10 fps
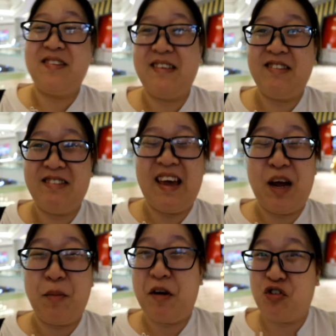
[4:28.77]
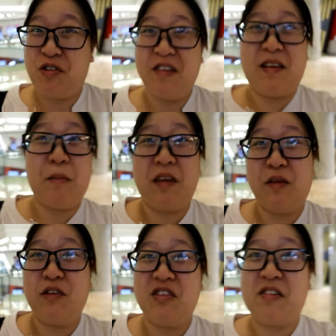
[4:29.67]
since like about 3 something,
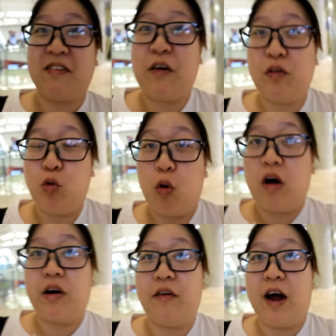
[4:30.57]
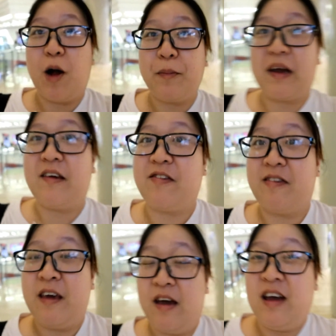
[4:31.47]
we're just gonna walk around because
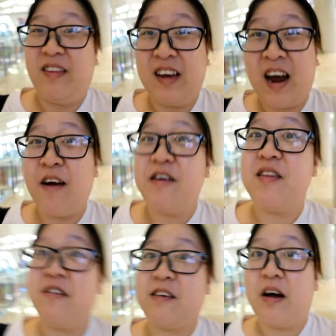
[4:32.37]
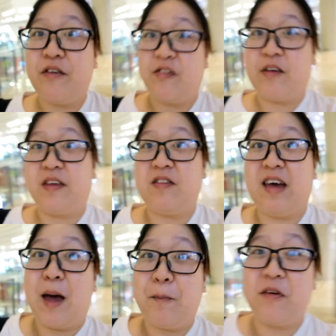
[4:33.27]
the current discount is only
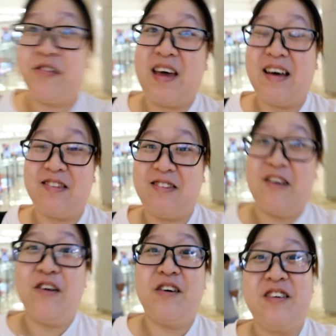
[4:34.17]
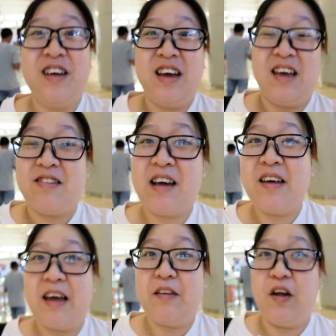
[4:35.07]
10%, so it's
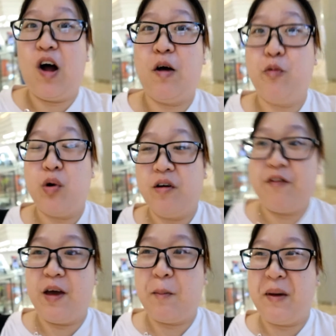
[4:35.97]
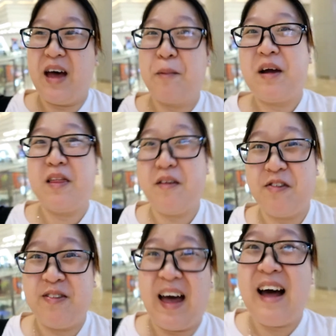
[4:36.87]
kinda like not worth it. But I'm kinda
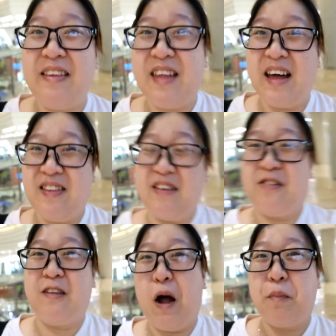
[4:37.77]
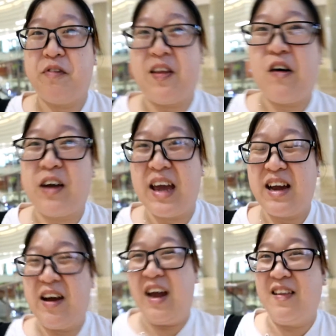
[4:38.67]
sad that they stopped
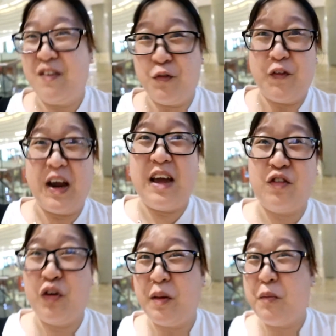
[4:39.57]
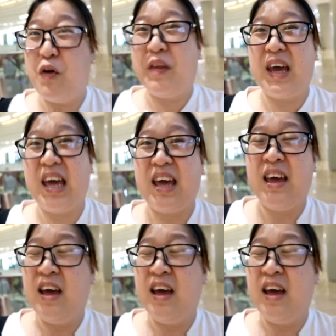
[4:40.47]
stocking uh, Innisfree, Tony Moly,